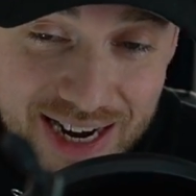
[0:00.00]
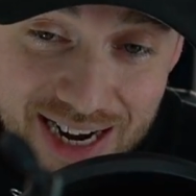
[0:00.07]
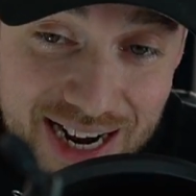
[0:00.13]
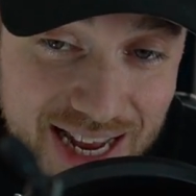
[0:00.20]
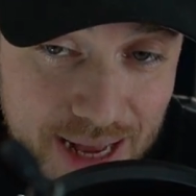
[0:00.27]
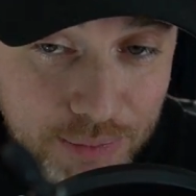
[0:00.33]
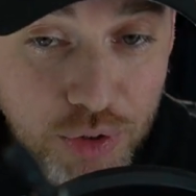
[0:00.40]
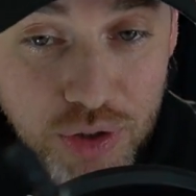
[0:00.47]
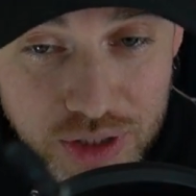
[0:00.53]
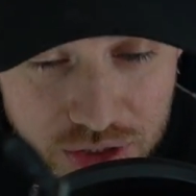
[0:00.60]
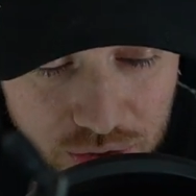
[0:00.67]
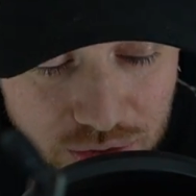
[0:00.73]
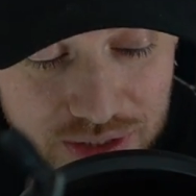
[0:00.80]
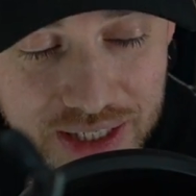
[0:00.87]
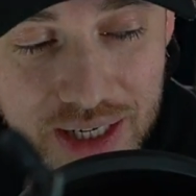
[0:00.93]
And I am. You're going to
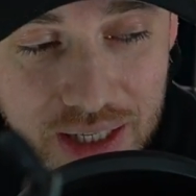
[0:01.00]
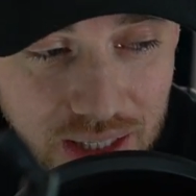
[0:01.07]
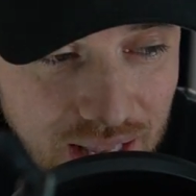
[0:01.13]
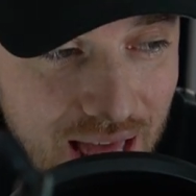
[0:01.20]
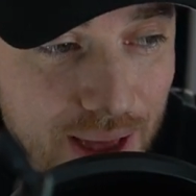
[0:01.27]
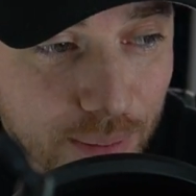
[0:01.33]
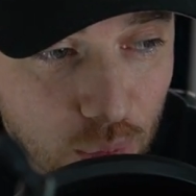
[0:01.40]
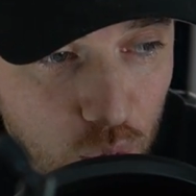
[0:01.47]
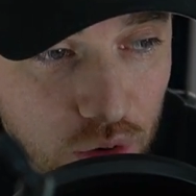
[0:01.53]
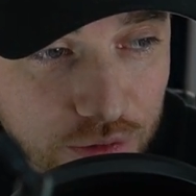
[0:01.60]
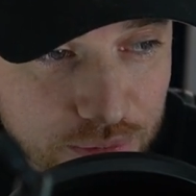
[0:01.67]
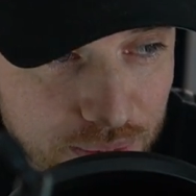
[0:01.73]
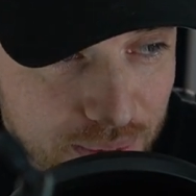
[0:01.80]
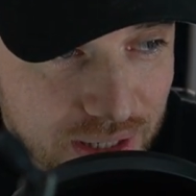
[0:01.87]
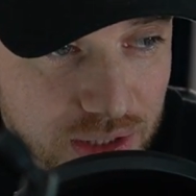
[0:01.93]
start seeing a lot more
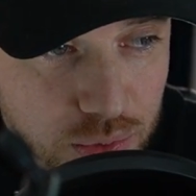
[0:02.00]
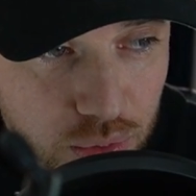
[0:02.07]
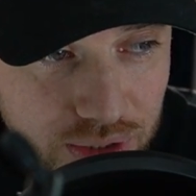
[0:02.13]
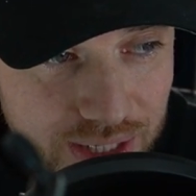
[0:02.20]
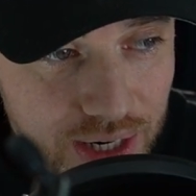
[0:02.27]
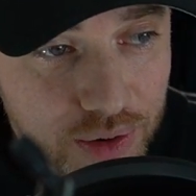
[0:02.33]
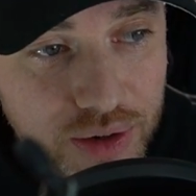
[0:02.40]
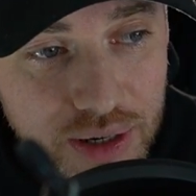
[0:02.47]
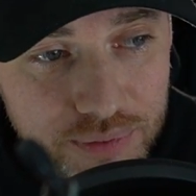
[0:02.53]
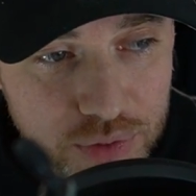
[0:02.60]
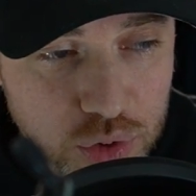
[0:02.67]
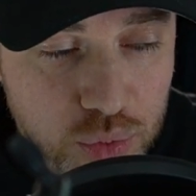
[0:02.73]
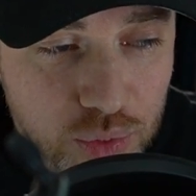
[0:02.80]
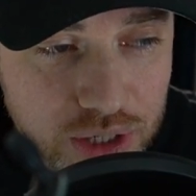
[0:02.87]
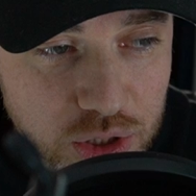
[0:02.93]
of me because we're gearing up for
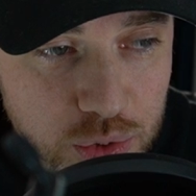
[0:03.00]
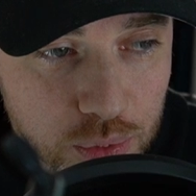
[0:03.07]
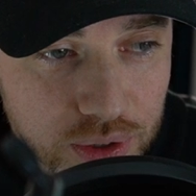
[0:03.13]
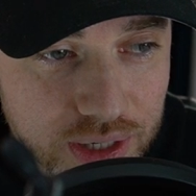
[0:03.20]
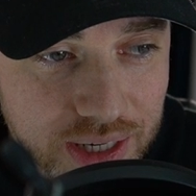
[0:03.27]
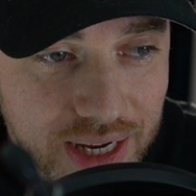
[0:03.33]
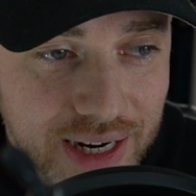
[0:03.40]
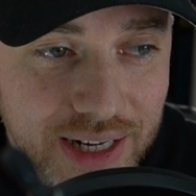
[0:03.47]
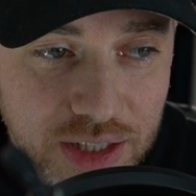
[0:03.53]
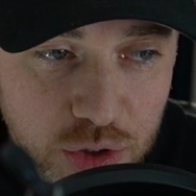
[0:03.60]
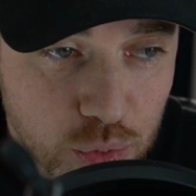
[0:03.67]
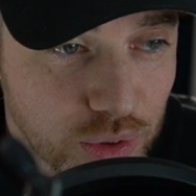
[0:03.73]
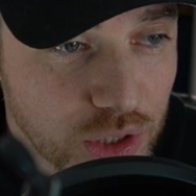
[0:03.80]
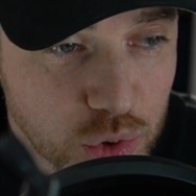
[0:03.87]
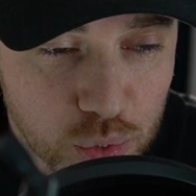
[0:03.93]
2020, and in
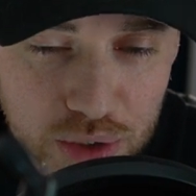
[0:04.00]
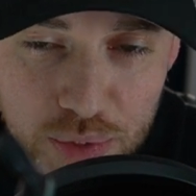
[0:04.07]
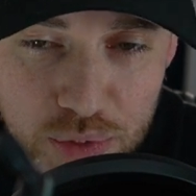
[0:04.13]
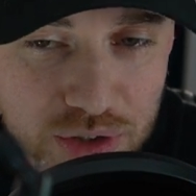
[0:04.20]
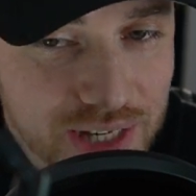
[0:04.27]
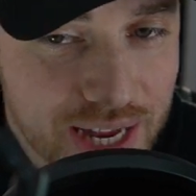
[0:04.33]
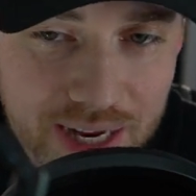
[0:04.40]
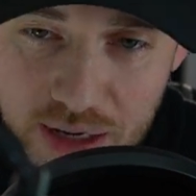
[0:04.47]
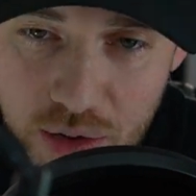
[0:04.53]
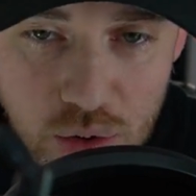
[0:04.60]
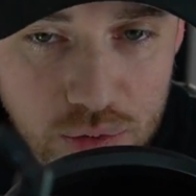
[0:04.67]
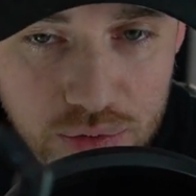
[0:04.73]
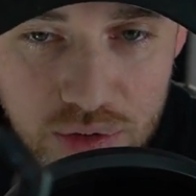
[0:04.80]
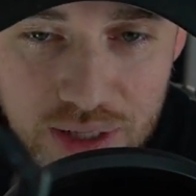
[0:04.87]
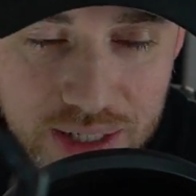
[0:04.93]
2020 we're taking
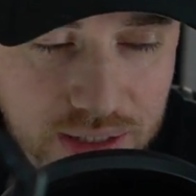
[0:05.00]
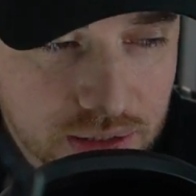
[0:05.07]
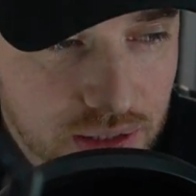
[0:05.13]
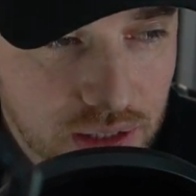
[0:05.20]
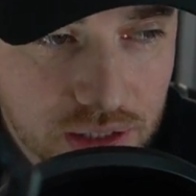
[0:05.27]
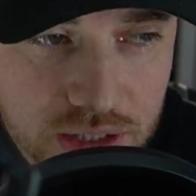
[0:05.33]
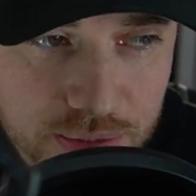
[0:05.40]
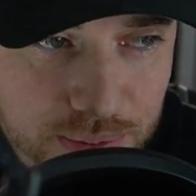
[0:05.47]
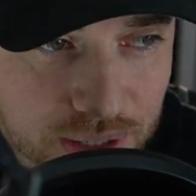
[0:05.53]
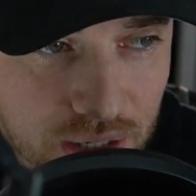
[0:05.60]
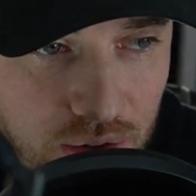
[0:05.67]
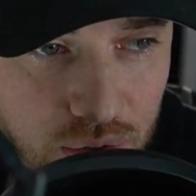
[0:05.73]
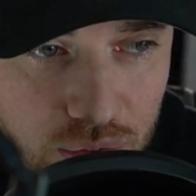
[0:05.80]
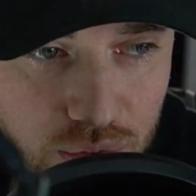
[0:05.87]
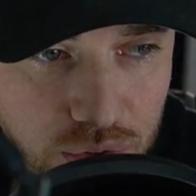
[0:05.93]
over. Like, it's going to be a
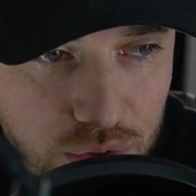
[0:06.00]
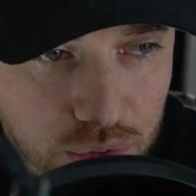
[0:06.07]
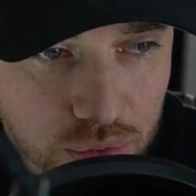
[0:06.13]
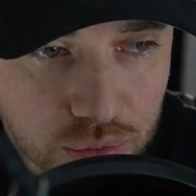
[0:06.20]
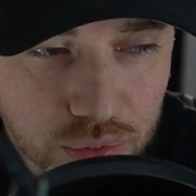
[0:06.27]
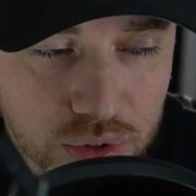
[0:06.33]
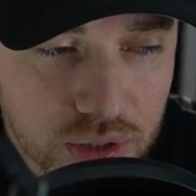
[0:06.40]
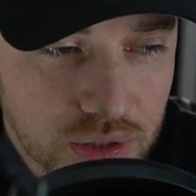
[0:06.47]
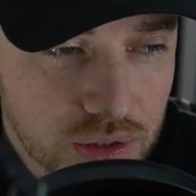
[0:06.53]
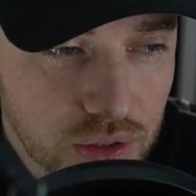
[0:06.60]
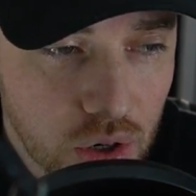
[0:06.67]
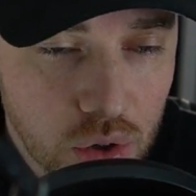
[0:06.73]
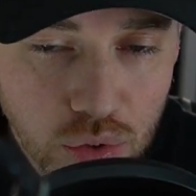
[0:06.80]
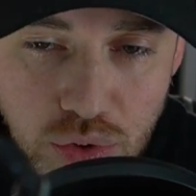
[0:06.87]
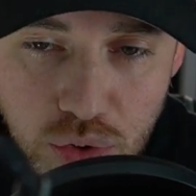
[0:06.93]
whole
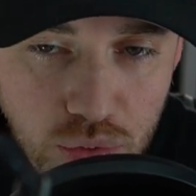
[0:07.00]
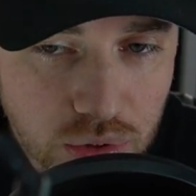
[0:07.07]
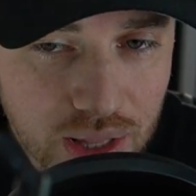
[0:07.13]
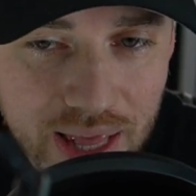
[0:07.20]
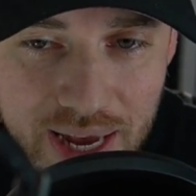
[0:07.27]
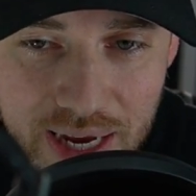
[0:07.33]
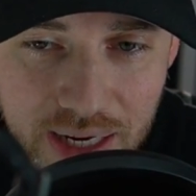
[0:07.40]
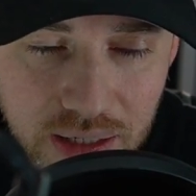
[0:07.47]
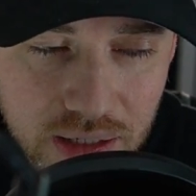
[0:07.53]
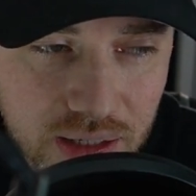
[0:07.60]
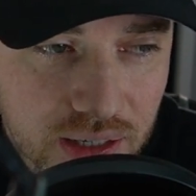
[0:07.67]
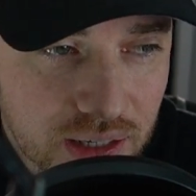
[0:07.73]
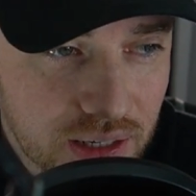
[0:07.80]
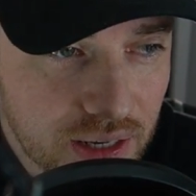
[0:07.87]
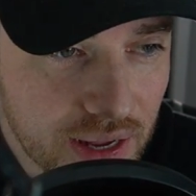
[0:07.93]
new lane,
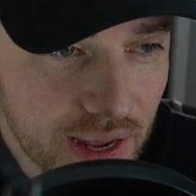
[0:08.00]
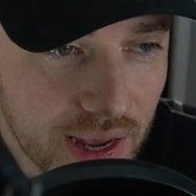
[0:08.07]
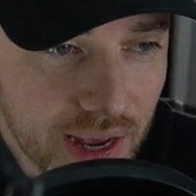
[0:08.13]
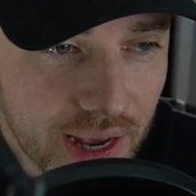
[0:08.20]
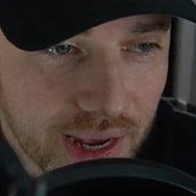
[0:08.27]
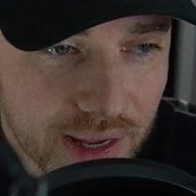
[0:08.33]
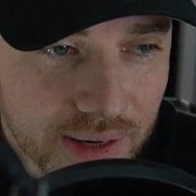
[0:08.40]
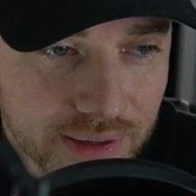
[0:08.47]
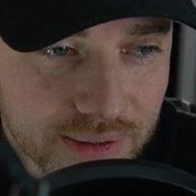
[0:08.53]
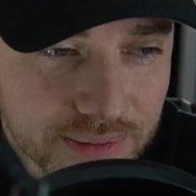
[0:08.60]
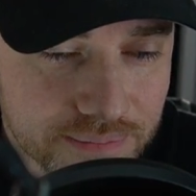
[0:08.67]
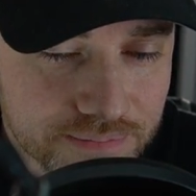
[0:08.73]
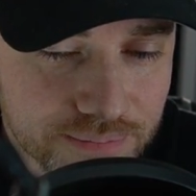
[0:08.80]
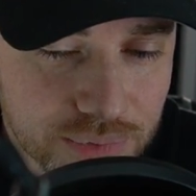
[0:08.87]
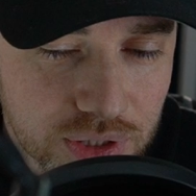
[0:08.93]
and
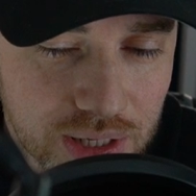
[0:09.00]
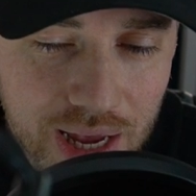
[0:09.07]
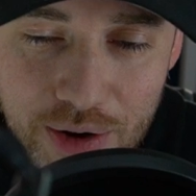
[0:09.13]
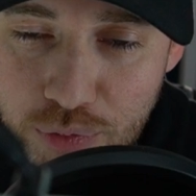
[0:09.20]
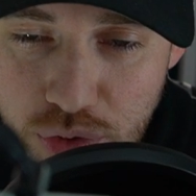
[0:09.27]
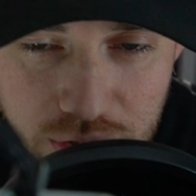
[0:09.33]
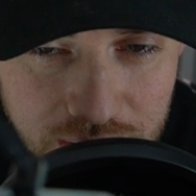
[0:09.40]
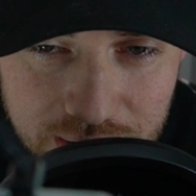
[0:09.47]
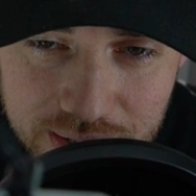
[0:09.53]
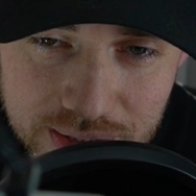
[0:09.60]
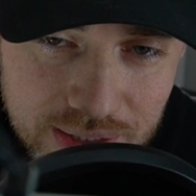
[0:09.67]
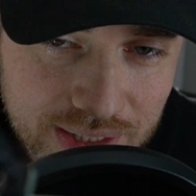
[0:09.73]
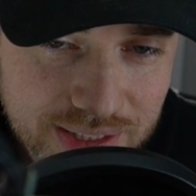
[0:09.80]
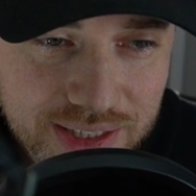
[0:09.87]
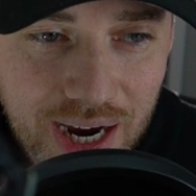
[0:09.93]
everyone's
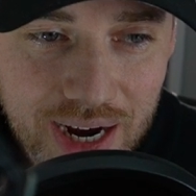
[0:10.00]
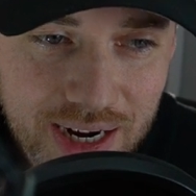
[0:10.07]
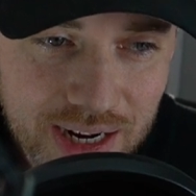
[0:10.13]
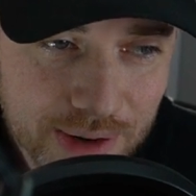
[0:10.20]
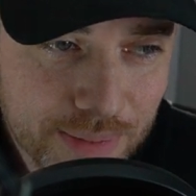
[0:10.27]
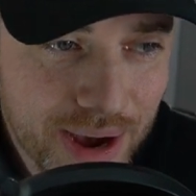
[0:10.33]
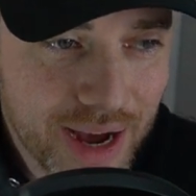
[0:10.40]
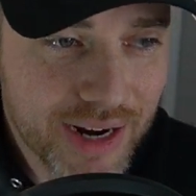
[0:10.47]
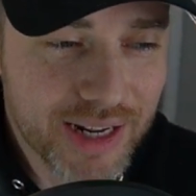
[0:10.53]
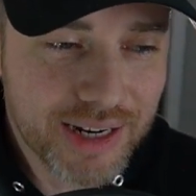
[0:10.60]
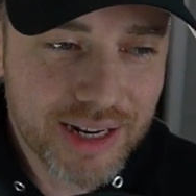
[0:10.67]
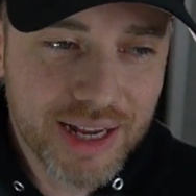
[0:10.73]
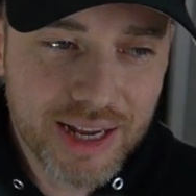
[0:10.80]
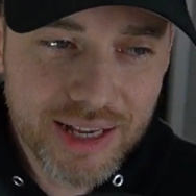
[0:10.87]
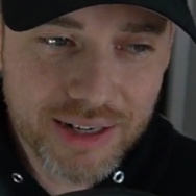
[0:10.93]
getting excited about it,
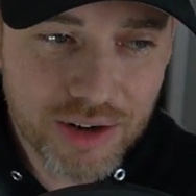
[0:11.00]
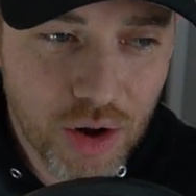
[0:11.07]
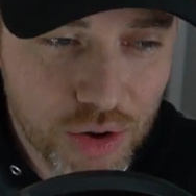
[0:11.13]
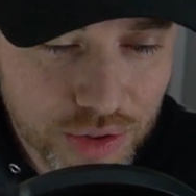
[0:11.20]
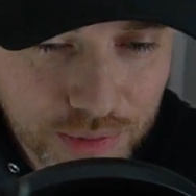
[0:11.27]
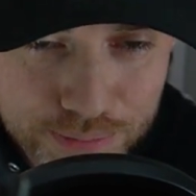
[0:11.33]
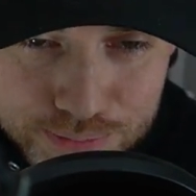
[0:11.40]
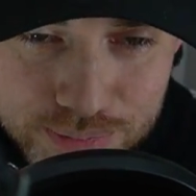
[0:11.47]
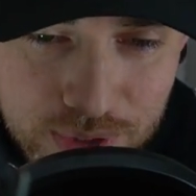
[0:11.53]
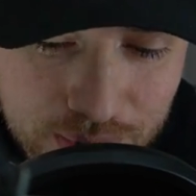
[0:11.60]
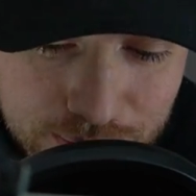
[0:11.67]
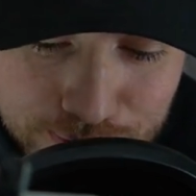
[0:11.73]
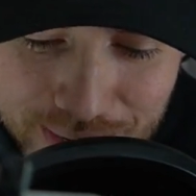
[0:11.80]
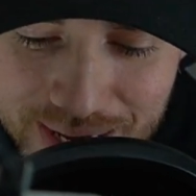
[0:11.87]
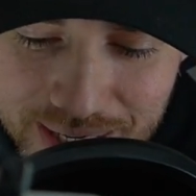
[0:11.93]
and all the
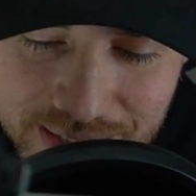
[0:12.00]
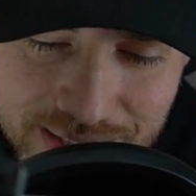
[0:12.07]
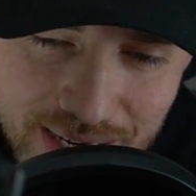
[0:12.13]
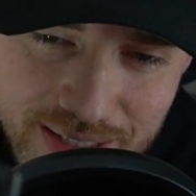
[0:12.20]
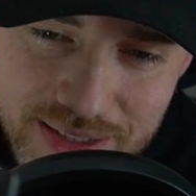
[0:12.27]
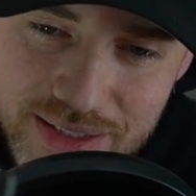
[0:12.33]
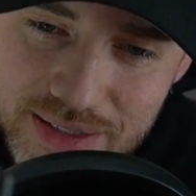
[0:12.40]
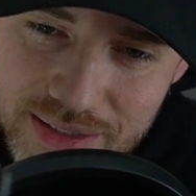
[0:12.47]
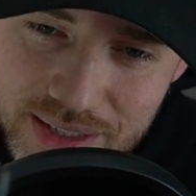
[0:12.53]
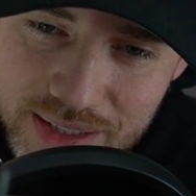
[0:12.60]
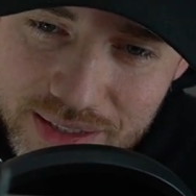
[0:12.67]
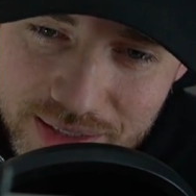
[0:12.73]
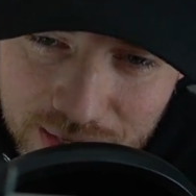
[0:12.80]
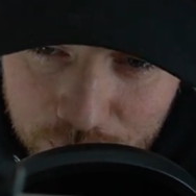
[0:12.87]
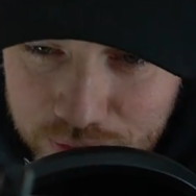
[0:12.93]
beta
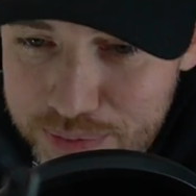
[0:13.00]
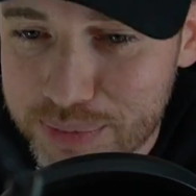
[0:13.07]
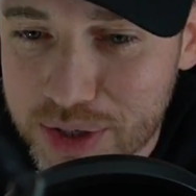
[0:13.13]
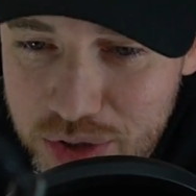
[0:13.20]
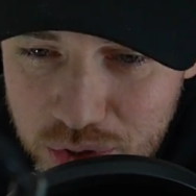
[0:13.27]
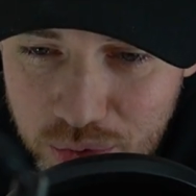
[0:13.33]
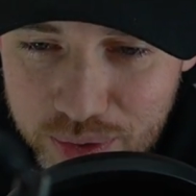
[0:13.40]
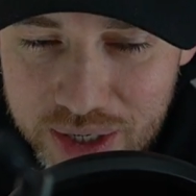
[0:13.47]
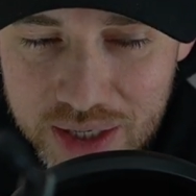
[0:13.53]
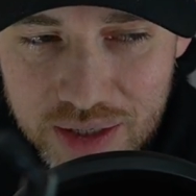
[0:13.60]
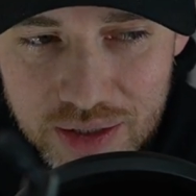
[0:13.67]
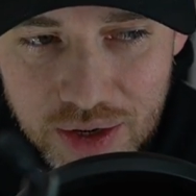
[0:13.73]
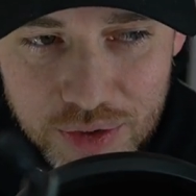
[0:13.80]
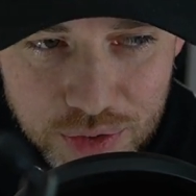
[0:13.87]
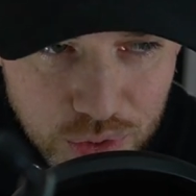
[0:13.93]
testing that we've been doing
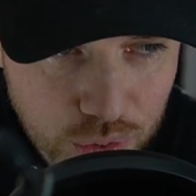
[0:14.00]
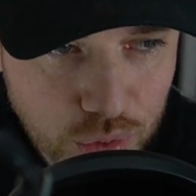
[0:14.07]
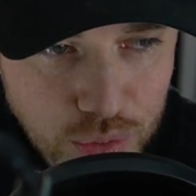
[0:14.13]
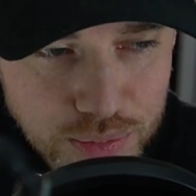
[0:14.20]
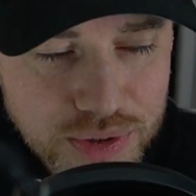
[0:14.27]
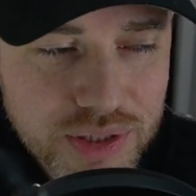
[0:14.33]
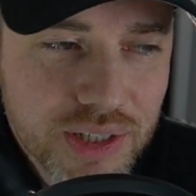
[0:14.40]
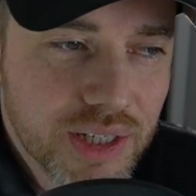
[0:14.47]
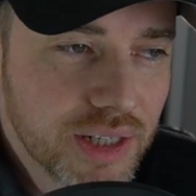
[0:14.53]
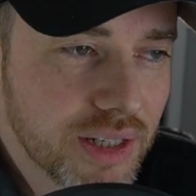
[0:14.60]
in all the groups.